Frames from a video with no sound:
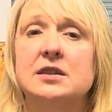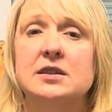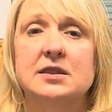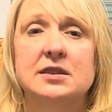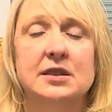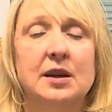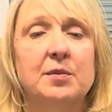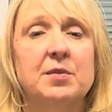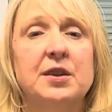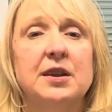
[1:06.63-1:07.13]

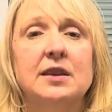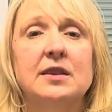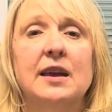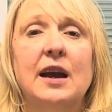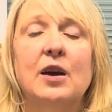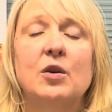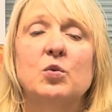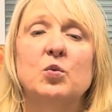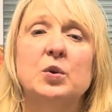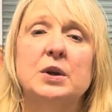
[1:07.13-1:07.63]
something
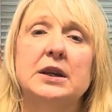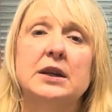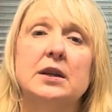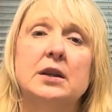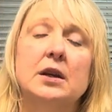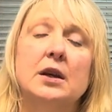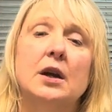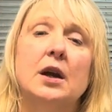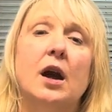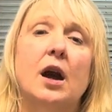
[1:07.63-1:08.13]
that
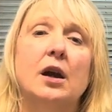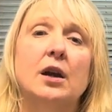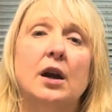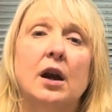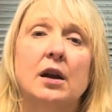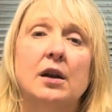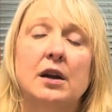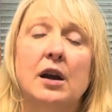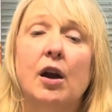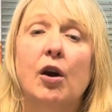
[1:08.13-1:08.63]
we
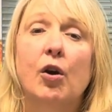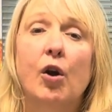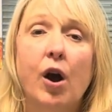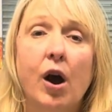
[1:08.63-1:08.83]
are